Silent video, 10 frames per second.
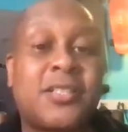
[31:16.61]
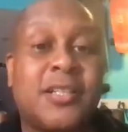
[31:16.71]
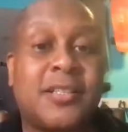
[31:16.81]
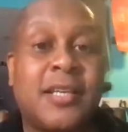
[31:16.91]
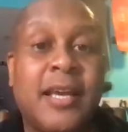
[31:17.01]

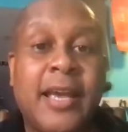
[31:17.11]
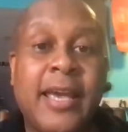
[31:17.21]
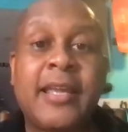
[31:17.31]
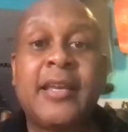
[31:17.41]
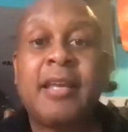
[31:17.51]
us.
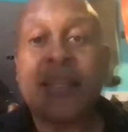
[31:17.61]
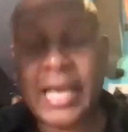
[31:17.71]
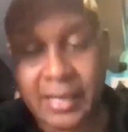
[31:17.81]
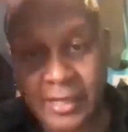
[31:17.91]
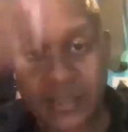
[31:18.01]
And
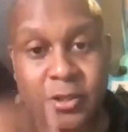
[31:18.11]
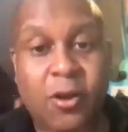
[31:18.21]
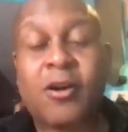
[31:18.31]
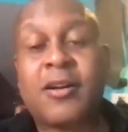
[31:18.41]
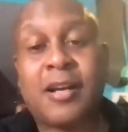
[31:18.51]
that led to
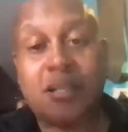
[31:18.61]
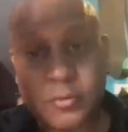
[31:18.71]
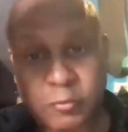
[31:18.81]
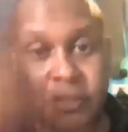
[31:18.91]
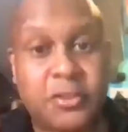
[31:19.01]
all kinds
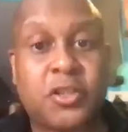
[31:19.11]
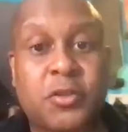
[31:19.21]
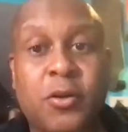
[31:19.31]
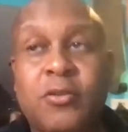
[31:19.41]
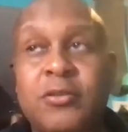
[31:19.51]
of racist
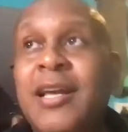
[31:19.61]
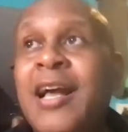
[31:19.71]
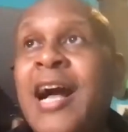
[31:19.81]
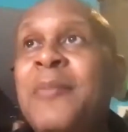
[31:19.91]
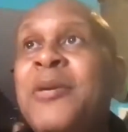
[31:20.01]
trolls.
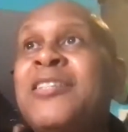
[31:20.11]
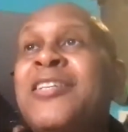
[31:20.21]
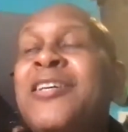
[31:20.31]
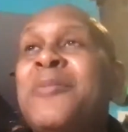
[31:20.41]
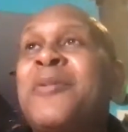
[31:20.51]
I mean,
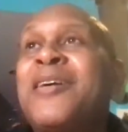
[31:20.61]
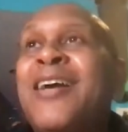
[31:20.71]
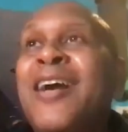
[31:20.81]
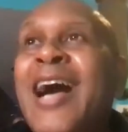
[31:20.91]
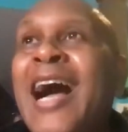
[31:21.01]
Tim,
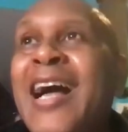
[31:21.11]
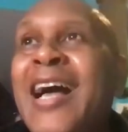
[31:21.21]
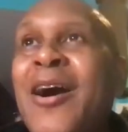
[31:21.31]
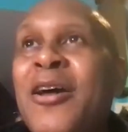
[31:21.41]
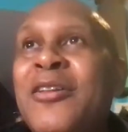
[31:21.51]

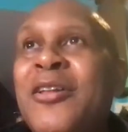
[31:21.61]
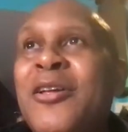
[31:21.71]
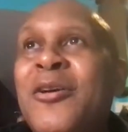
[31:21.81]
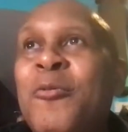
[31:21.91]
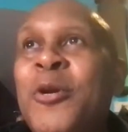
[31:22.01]

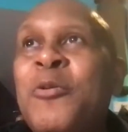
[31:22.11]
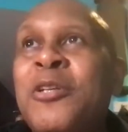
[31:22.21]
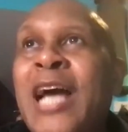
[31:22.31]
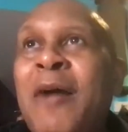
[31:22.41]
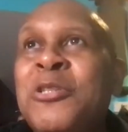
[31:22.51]

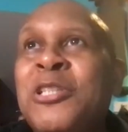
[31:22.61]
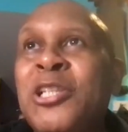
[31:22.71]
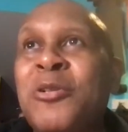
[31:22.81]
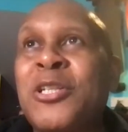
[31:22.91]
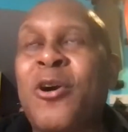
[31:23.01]
I was
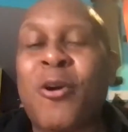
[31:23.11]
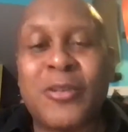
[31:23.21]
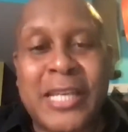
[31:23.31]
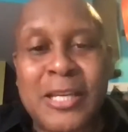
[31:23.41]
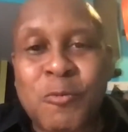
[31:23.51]
literally
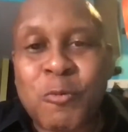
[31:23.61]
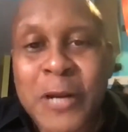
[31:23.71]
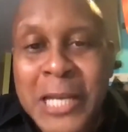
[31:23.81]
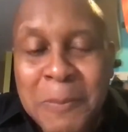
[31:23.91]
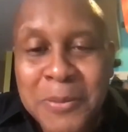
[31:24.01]
called a
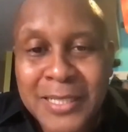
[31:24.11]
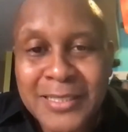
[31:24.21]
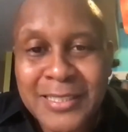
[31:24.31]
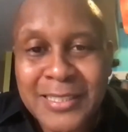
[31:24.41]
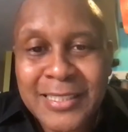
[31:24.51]

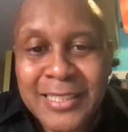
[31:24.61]
rapist,